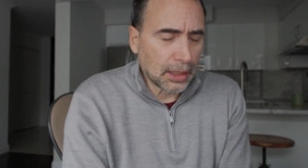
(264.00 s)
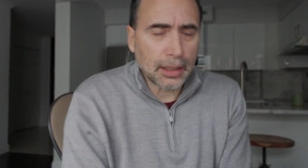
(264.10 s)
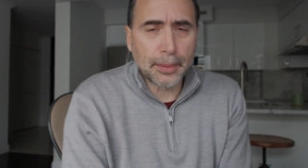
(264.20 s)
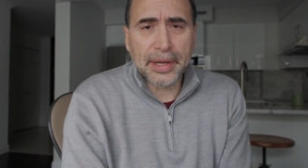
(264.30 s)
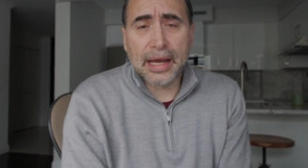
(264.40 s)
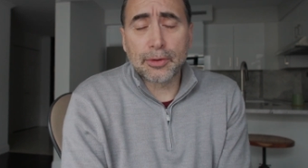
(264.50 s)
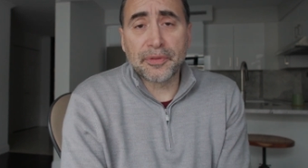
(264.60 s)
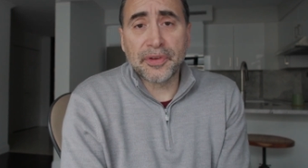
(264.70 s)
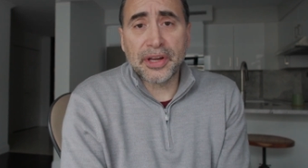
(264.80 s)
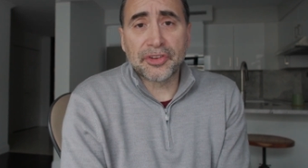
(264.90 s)
Let me end
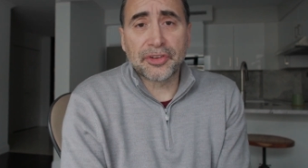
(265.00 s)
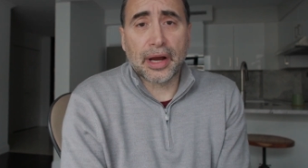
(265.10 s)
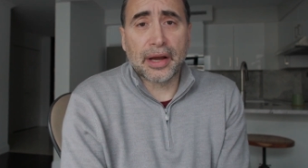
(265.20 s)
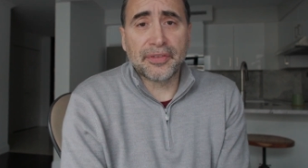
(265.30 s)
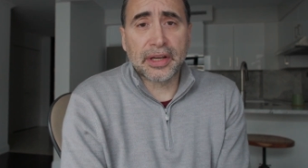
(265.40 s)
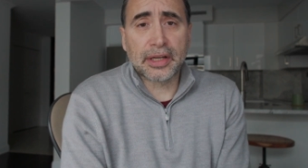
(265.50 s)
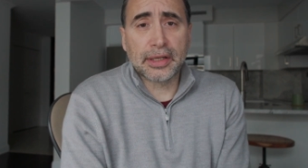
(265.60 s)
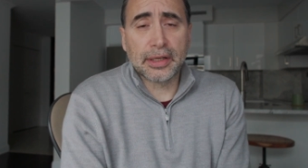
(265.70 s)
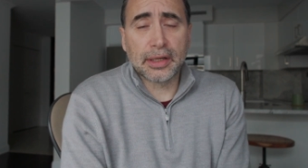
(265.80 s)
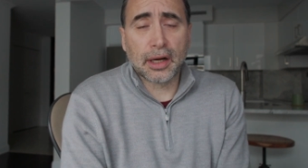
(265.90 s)
with this. I
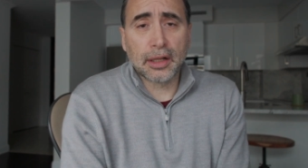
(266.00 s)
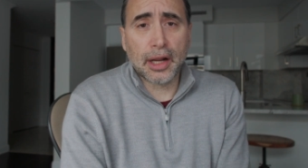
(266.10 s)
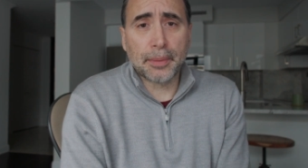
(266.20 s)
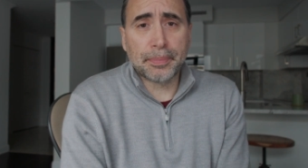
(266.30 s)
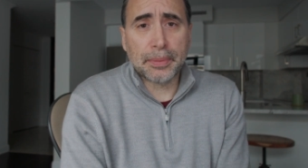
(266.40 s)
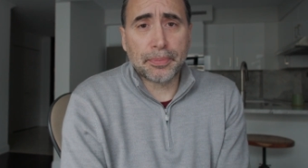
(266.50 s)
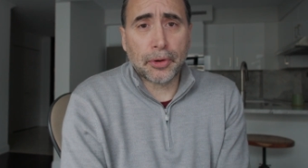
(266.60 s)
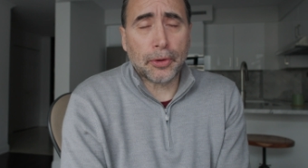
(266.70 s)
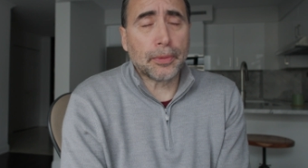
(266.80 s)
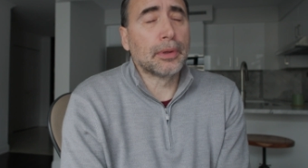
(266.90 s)
think a lot of
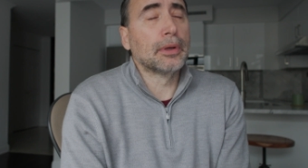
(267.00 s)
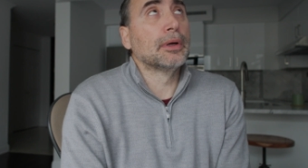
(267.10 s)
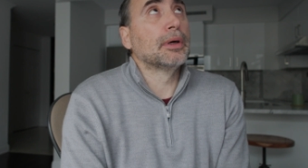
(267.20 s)
people